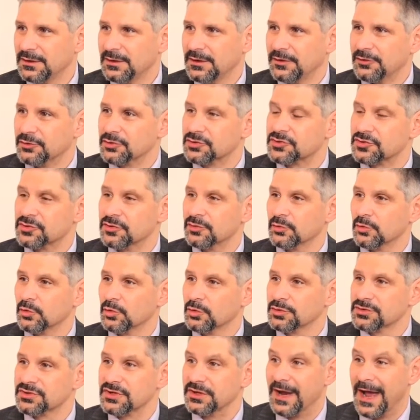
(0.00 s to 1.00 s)
There's certain
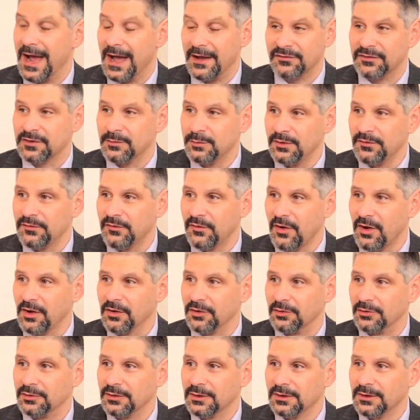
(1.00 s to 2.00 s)
rules that have to be
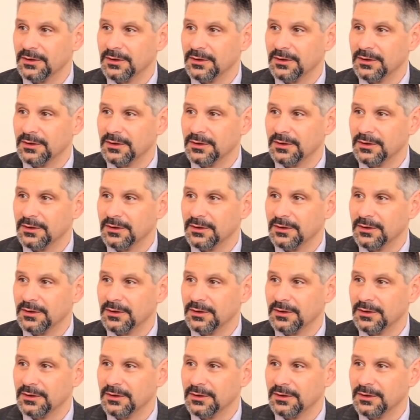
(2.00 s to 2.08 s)
followed,